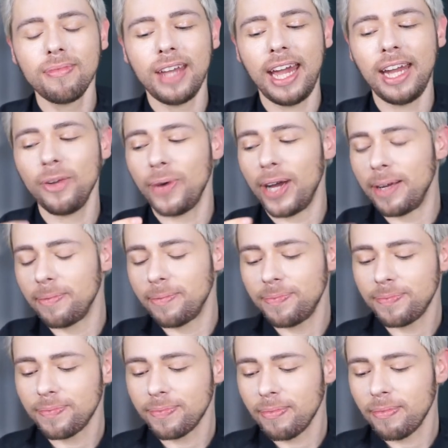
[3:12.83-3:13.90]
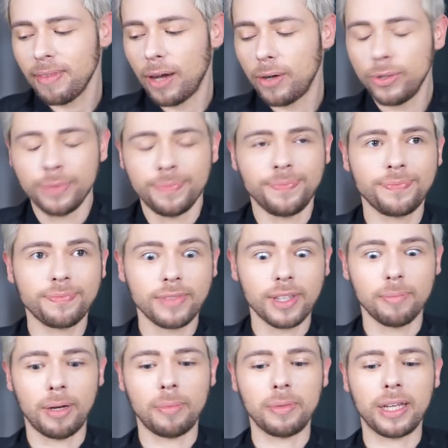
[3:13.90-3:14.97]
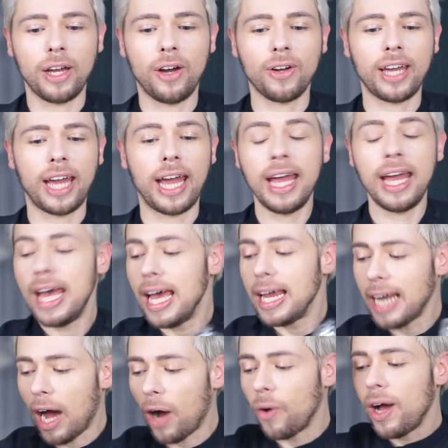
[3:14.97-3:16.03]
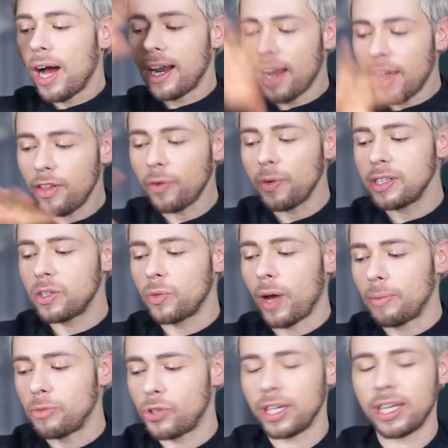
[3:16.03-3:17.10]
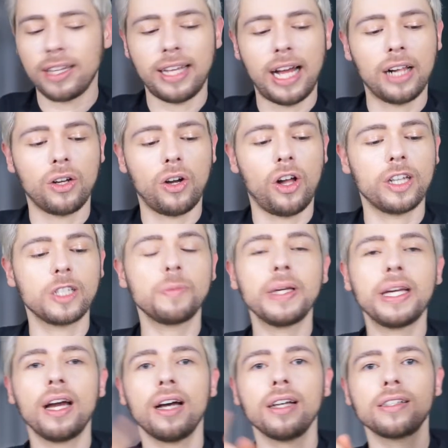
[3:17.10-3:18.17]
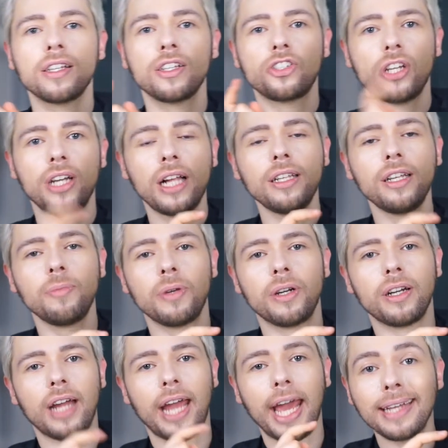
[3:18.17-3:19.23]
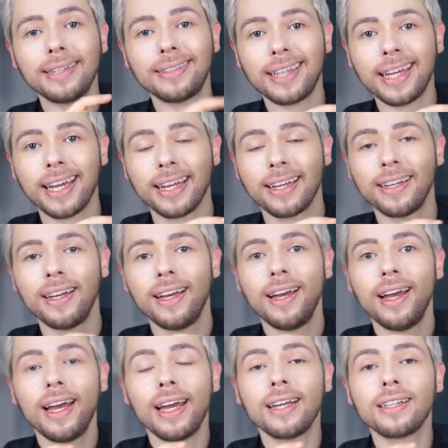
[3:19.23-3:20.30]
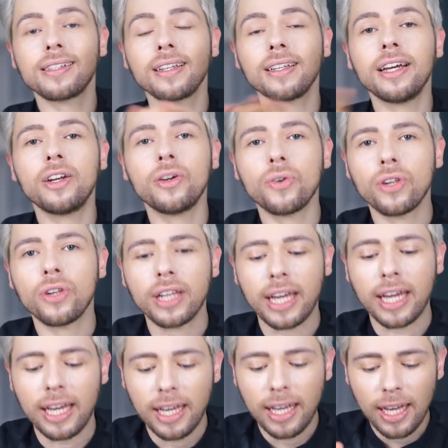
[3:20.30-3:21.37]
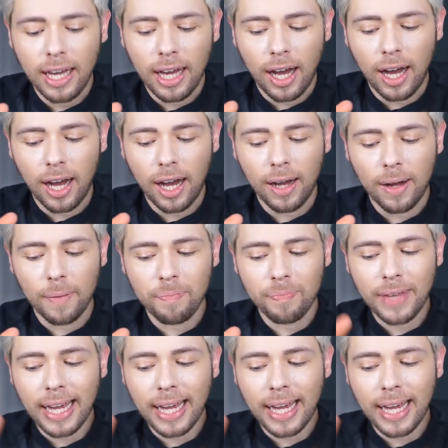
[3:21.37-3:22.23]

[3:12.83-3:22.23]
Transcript: Anyway, ooh, bubbly. Okay. Now, another reason why I'm drinking the alcohol is because Chanel number eighteen is literally uh,